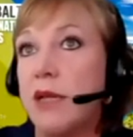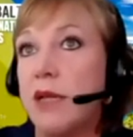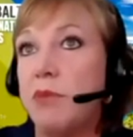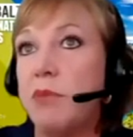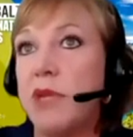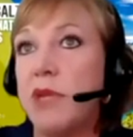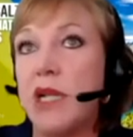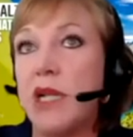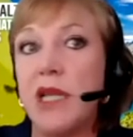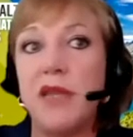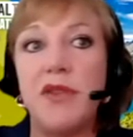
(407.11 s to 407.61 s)

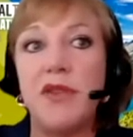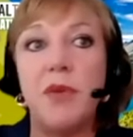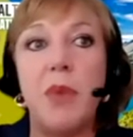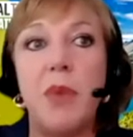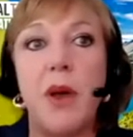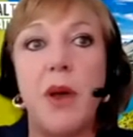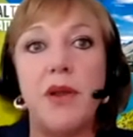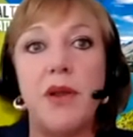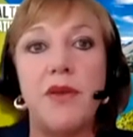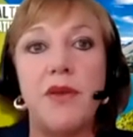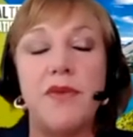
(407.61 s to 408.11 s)
middle of the
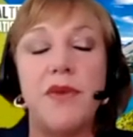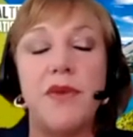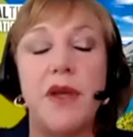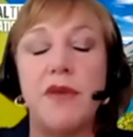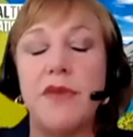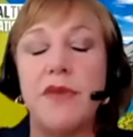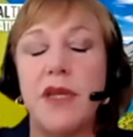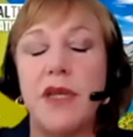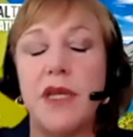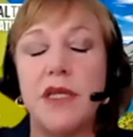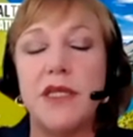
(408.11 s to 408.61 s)
bottom
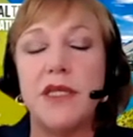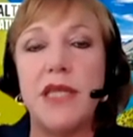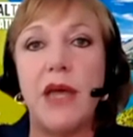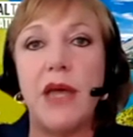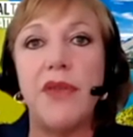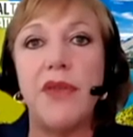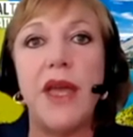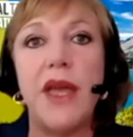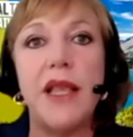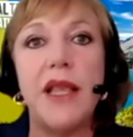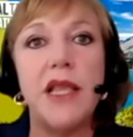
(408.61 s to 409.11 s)
of the
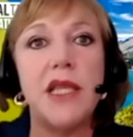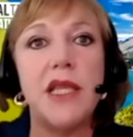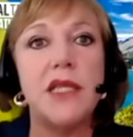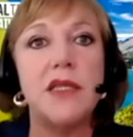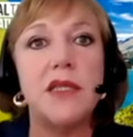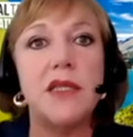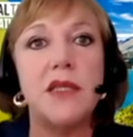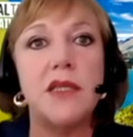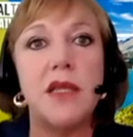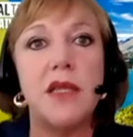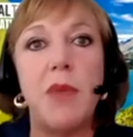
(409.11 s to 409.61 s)
South
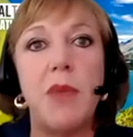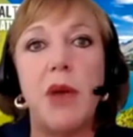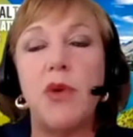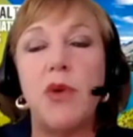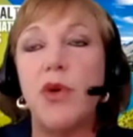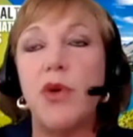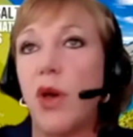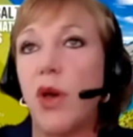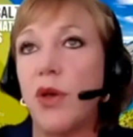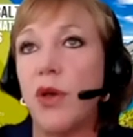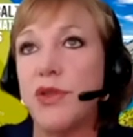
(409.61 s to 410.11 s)
Island, Mount
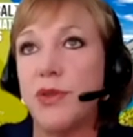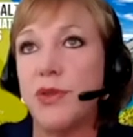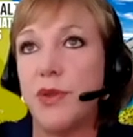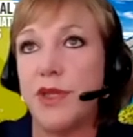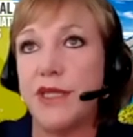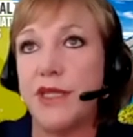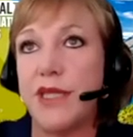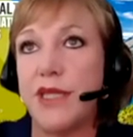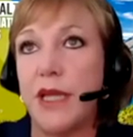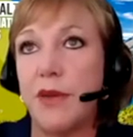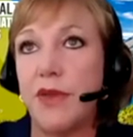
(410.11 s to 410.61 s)
Cook also on
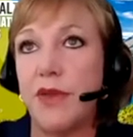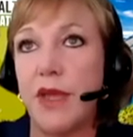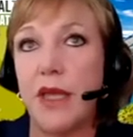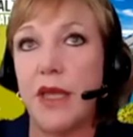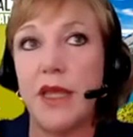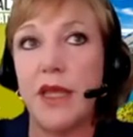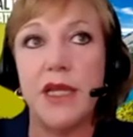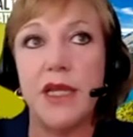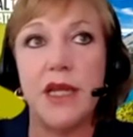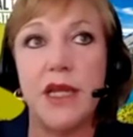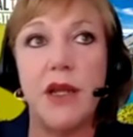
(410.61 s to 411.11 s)
the South Island.